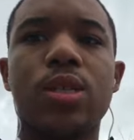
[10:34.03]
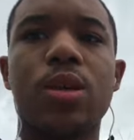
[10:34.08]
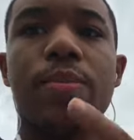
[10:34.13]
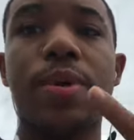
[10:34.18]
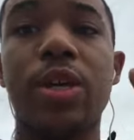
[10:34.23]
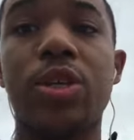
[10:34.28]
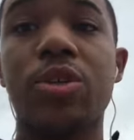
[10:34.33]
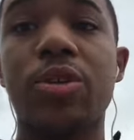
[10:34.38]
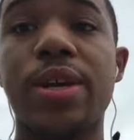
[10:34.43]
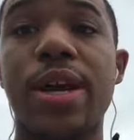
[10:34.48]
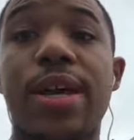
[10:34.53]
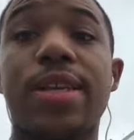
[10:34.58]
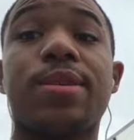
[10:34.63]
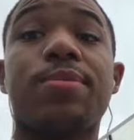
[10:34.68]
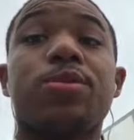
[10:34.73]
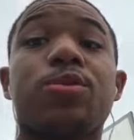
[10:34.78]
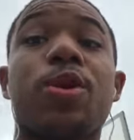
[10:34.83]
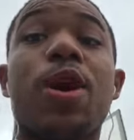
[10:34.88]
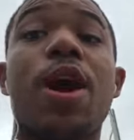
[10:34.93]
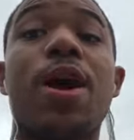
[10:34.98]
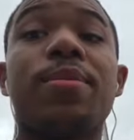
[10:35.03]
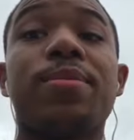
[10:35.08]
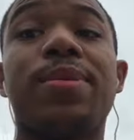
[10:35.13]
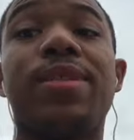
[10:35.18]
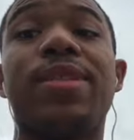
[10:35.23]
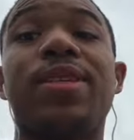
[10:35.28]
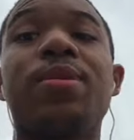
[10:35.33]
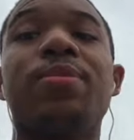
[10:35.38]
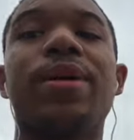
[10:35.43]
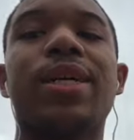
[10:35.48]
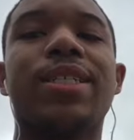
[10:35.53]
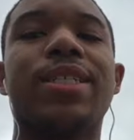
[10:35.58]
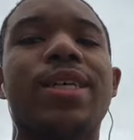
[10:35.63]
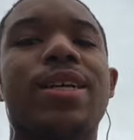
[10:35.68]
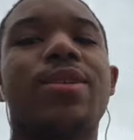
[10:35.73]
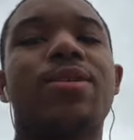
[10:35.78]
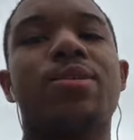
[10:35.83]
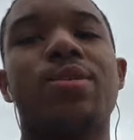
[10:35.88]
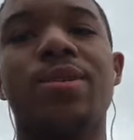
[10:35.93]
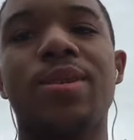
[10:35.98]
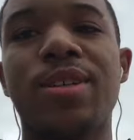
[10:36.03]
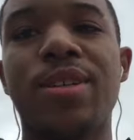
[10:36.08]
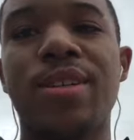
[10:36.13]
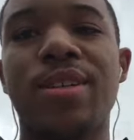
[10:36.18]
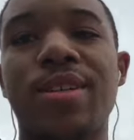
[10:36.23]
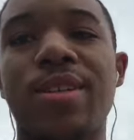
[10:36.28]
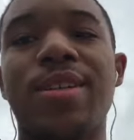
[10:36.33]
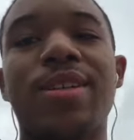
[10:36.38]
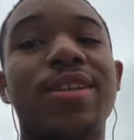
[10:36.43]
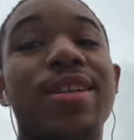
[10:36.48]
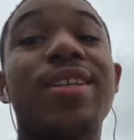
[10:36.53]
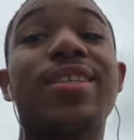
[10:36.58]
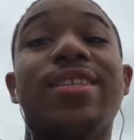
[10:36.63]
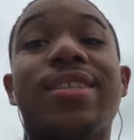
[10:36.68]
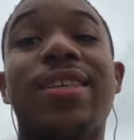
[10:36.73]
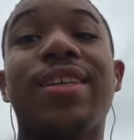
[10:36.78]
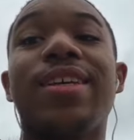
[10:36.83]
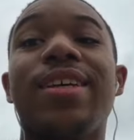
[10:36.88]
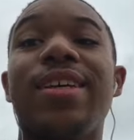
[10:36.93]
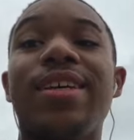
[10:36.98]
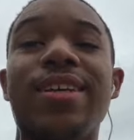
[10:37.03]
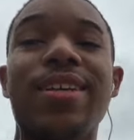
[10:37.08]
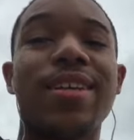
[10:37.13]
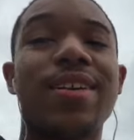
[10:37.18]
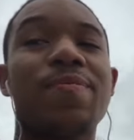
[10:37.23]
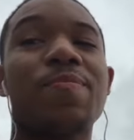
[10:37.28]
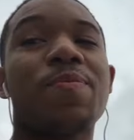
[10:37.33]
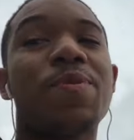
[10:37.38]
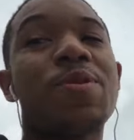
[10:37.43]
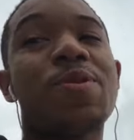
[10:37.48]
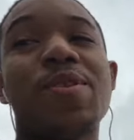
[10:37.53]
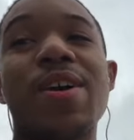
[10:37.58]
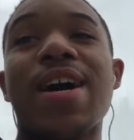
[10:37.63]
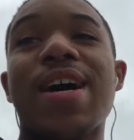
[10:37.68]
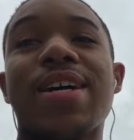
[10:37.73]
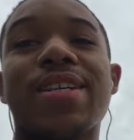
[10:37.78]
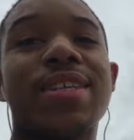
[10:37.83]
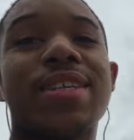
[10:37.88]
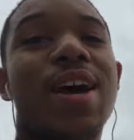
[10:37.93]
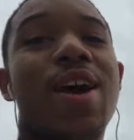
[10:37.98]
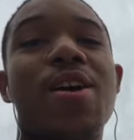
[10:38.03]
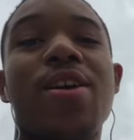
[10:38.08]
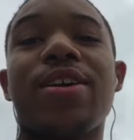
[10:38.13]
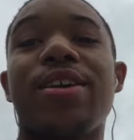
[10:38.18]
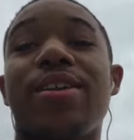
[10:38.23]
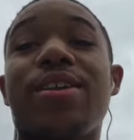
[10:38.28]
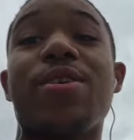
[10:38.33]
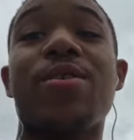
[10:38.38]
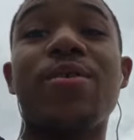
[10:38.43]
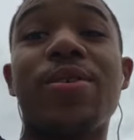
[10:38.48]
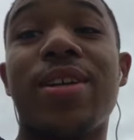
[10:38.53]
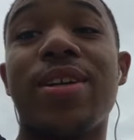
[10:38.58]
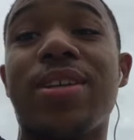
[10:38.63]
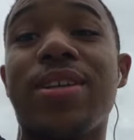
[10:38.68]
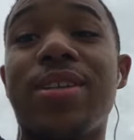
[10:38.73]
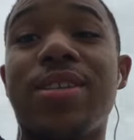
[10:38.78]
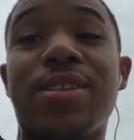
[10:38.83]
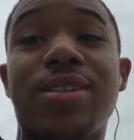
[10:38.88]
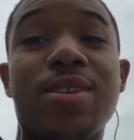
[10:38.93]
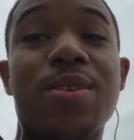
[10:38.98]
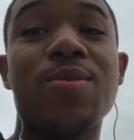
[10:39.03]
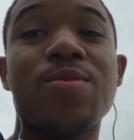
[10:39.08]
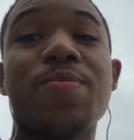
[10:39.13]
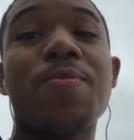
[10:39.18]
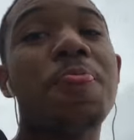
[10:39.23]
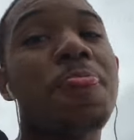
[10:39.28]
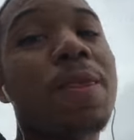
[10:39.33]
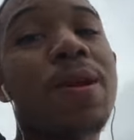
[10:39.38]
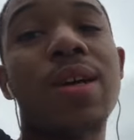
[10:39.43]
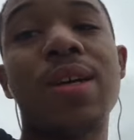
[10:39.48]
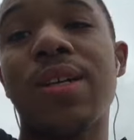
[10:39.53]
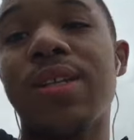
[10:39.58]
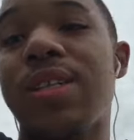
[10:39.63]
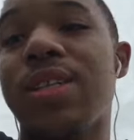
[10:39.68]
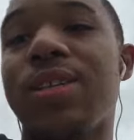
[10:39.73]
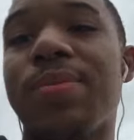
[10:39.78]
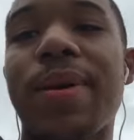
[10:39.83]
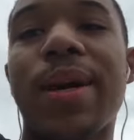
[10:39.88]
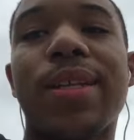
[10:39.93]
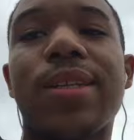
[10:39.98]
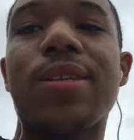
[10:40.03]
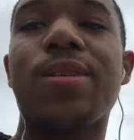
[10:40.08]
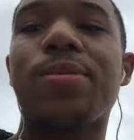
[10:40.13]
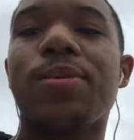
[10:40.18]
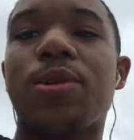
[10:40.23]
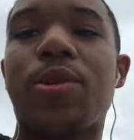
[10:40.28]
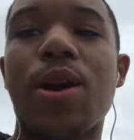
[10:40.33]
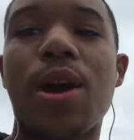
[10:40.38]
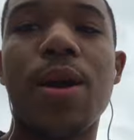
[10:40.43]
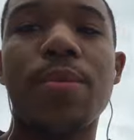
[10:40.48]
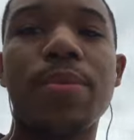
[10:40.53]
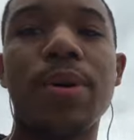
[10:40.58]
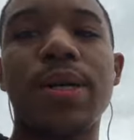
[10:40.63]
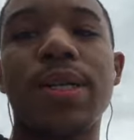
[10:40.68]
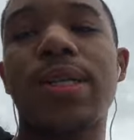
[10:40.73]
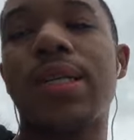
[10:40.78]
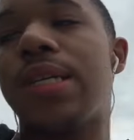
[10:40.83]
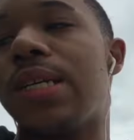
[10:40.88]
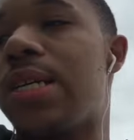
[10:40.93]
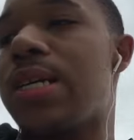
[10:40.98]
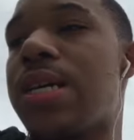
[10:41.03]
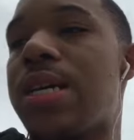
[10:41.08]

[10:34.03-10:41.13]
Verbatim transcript: So make sure you guys subscribe to my channel. It's lit. You guys already know what it is. So just smack the subscribe button.